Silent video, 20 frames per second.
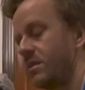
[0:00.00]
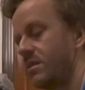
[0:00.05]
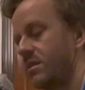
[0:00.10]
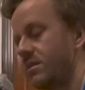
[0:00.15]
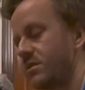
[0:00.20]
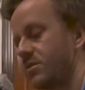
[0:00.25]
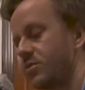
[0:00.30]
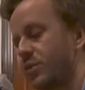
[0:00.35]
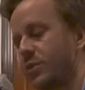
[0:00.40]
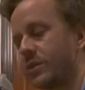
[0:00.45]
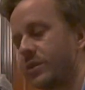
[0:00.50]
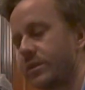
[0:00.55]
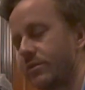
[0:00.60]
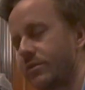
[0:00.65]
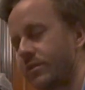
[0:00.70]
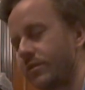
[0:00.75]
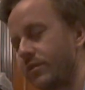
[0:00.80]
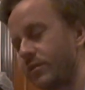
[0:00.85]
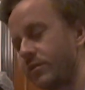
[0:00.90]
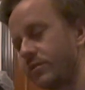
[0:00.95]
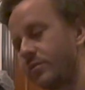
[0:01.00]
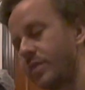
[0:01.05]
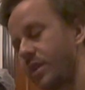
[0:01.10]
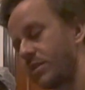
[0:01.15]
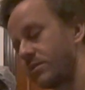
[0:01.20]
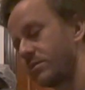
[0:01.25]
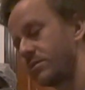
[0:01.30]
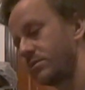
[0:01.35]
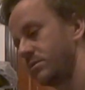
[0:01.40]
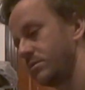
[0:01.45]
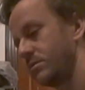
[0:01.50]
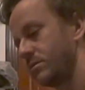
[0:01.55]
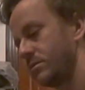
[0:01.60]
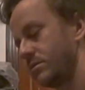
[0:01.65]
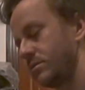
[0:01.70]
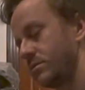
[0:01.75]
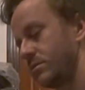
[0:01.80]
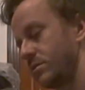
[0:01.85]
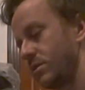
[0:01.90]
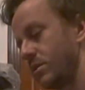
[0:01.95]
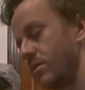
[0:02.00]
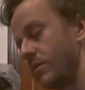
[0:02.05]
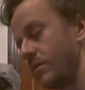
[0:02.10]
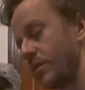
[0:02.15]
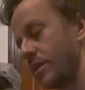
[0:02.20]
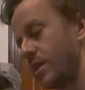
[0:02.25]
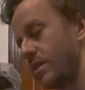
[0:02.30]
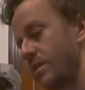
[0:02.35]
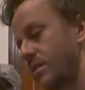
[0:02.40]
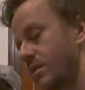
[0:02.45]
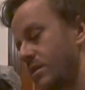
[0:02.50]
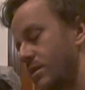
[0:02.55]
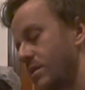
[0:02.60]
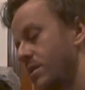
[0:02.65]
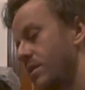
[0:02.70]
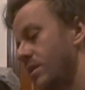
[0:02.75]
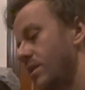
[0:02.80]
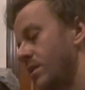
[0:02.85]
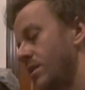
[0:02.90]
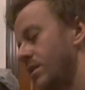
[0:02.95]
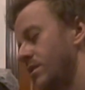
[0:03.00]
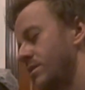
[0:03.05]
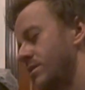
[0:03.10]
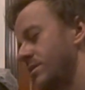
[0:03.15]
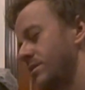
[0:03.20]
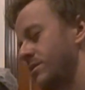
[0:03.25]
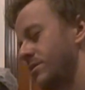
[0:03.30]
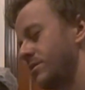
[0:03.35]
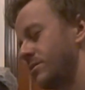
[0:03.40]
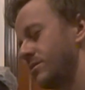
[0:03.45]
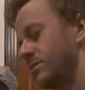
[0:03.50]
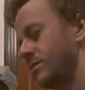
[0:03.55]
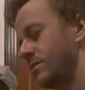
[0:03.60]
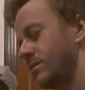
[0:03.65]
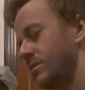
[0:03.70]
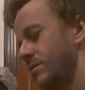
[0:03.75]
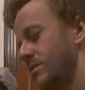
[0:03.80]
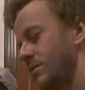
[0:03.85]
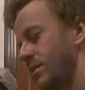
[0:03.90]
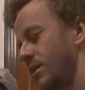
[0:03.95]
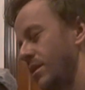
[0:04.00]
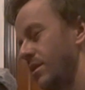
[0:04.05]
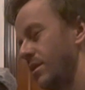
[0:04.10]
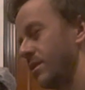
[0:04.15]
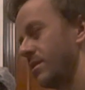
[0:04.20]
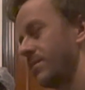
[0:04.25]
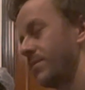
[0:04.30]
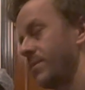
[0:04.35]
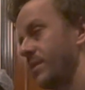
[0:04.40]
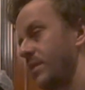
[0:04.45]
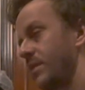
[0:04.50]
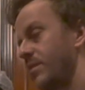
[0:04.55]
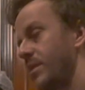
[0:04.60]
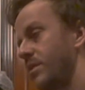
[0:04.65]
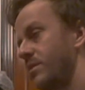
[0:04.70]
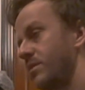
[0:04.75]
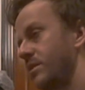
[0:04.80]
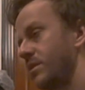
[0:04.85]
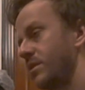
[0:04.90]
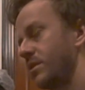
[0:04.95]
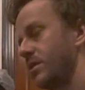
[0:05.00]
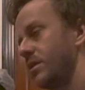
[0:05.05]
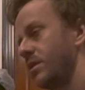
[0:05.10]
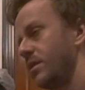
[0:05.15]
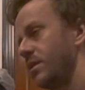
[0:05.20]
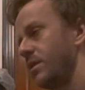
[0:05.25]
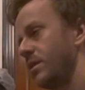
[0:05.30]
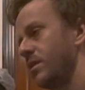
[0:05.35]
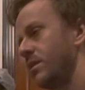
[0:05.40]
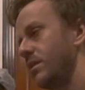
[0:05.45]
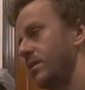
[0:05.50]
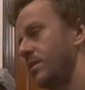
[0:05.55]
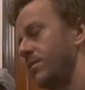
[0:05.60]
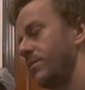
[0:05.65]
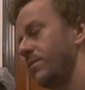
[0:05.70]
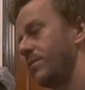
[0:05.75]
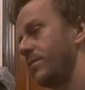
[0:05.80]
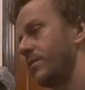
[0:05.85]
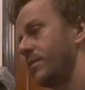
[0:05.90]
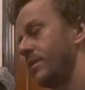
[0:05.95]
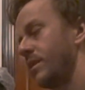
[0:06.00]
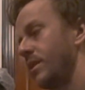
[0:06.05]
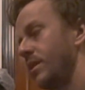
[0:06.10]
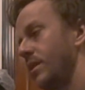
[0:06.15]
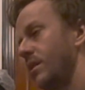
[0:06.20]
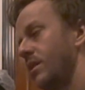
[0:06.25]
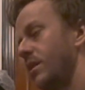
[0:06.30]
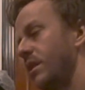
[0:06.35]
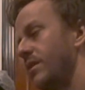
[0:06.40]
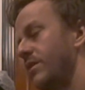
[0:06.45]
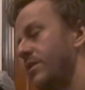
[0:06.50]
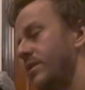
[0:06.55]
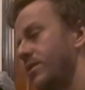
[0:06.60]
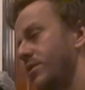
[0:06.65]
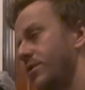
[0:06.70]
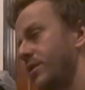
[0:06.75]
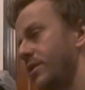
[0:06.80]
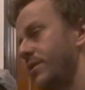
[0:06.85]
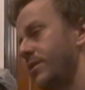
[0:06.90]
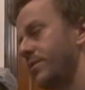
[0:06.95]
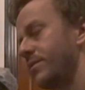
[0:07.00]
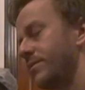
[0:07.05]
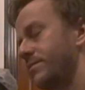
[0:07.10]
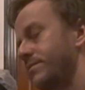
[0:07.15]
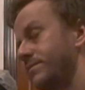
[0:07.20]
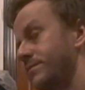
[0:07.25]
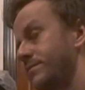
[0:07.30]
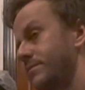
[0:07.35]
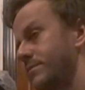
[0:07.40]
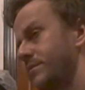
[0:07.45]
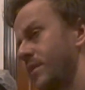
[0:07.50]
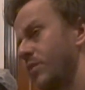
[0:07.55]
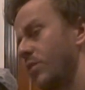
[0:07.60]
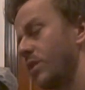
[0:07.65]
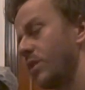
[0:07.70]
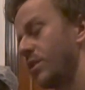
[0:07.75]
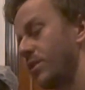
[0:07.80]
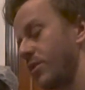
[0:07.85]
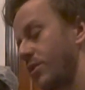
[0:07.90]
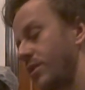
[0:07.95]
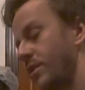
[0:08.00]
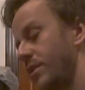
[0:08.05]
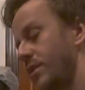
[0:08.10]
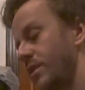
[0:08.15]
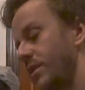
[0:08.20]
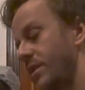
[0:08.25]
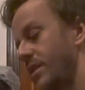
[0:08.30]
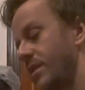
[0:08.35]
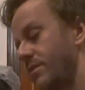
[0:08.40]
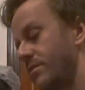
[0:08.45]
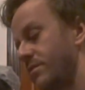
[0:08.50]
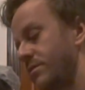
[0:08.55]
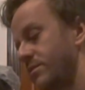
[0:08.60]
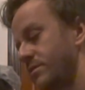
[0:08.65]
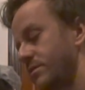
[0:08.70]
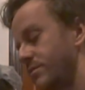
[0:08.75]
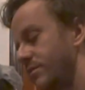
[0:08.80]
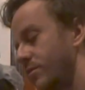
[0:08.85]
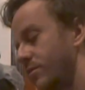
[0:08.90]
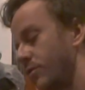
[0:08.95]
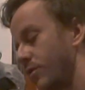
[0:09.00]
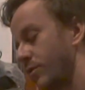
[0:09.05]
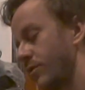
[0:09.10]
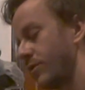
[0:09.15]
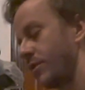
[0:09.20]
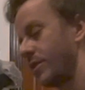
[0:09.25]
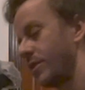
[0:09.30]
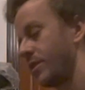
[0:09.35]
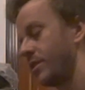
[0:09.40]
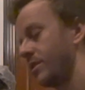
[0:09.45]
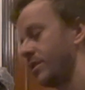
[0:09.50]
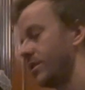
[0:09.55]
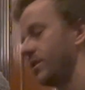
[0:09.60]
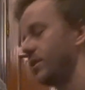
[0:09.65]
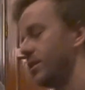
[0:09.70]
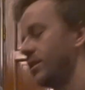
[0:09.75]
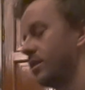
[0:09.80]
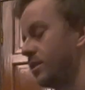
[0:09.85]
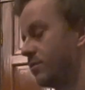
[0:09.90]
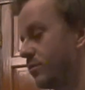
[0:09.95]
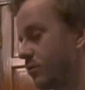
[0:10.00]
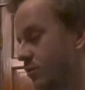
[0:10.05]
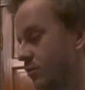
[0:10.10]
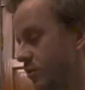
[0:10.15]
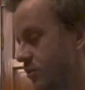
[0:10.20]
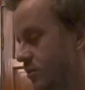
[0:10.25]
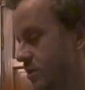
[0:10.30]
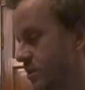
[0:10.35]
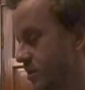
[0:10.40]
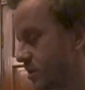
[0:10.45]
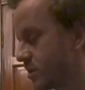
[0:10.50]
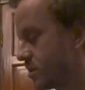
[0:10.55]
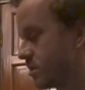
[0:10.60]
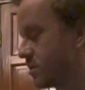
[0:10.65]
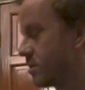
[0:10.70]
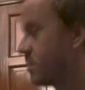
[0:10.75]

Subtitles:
And we went through a full bottle overnight. So at about 11:30, 1:30, and now 4:30, Maru is